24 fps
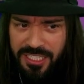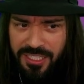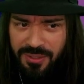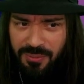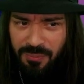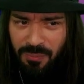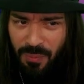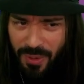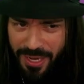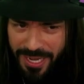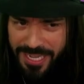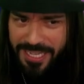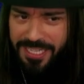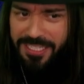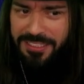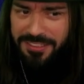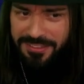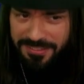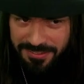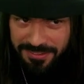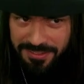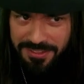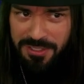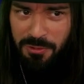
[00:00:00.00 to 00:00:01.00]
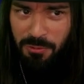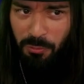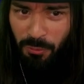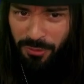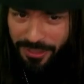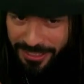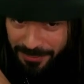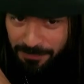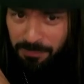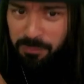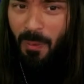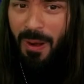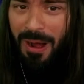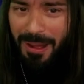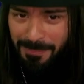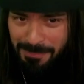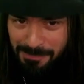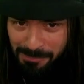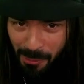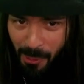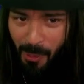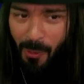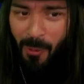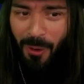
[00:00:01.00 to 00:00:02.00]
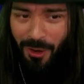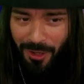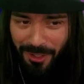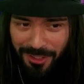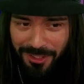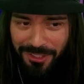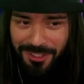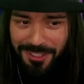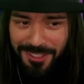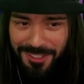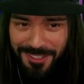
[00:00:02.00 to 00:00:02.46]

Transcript: Wait, we need one more.